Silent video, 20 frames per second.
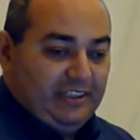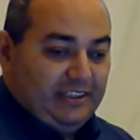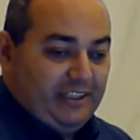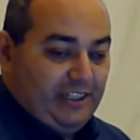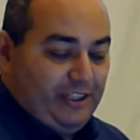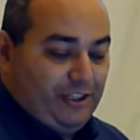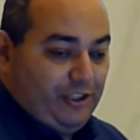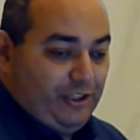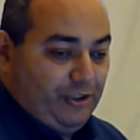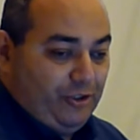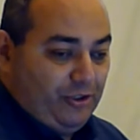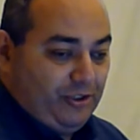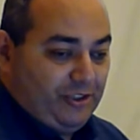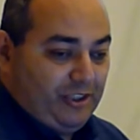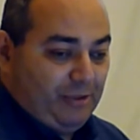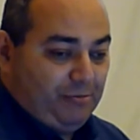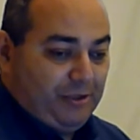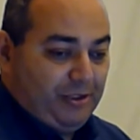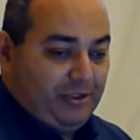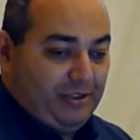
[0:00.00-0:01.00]
Then the
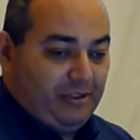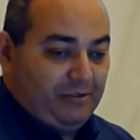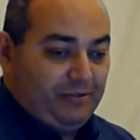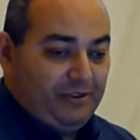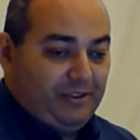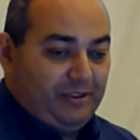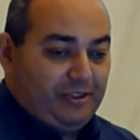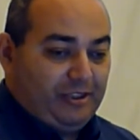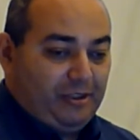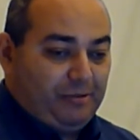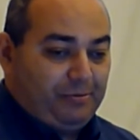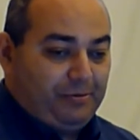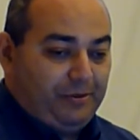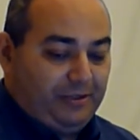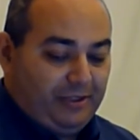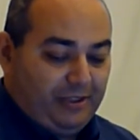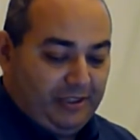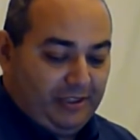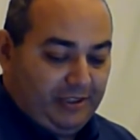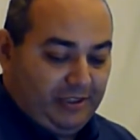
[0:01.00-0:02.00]
most important
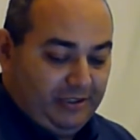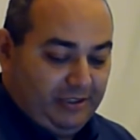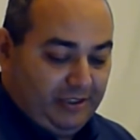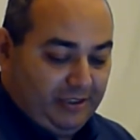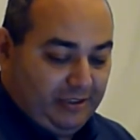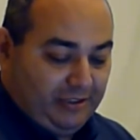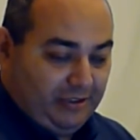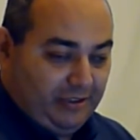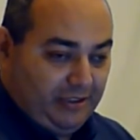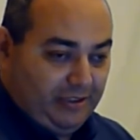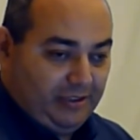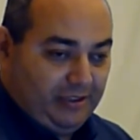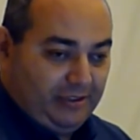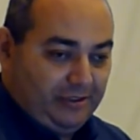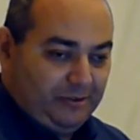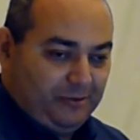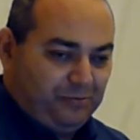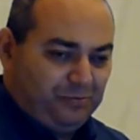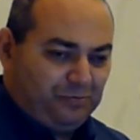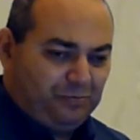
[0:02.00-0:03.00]

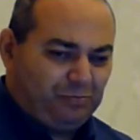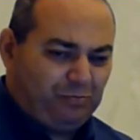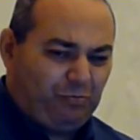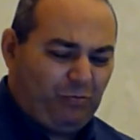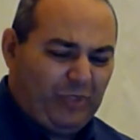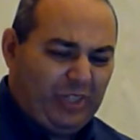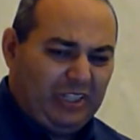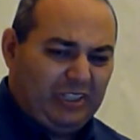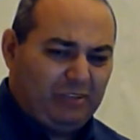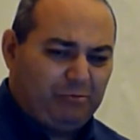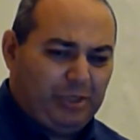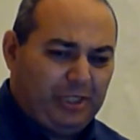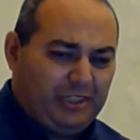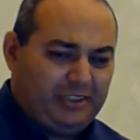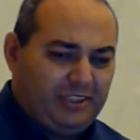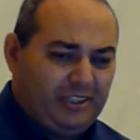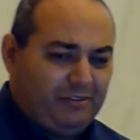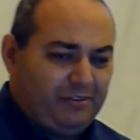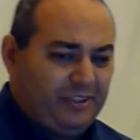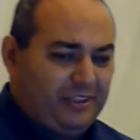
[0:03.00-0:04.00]
stage follows.
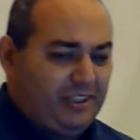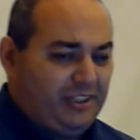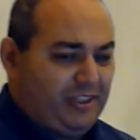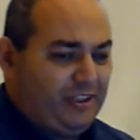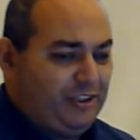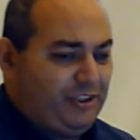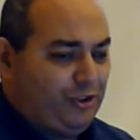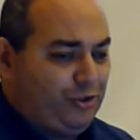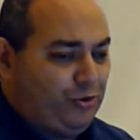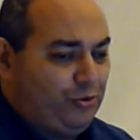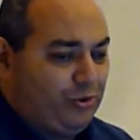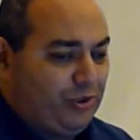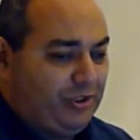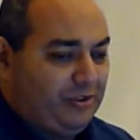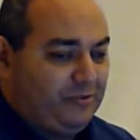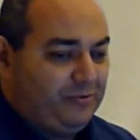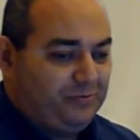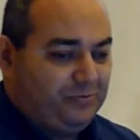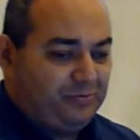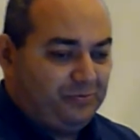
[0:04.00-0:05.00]
It's a design
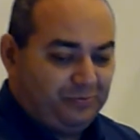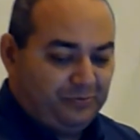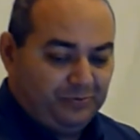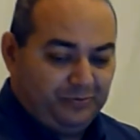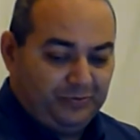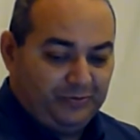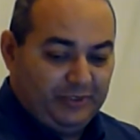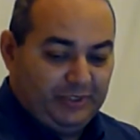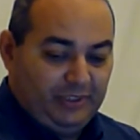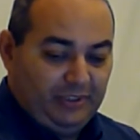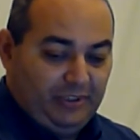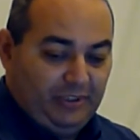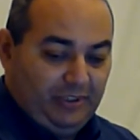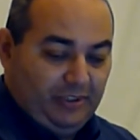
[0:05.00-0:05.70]
of architecture.